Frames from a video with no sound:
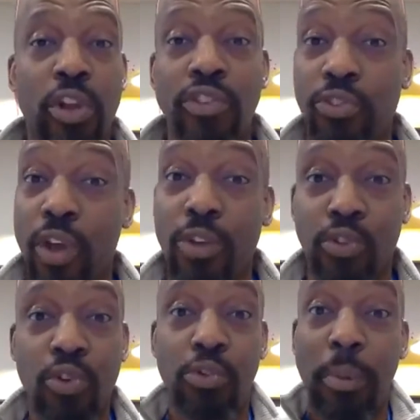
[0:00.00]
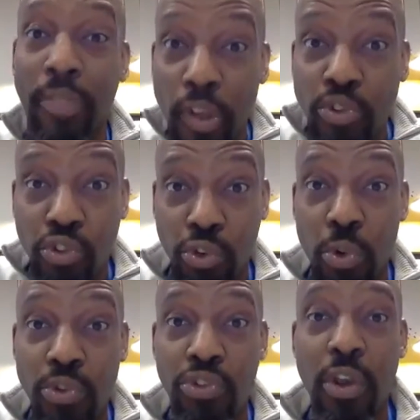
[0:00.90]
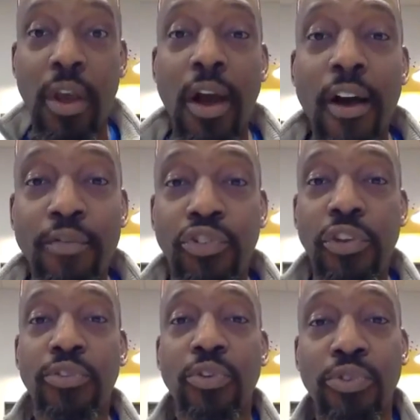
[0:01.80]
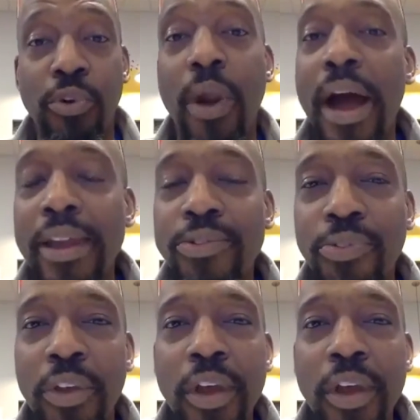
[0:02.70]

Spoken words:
just our church, but the church of Jesus Christ,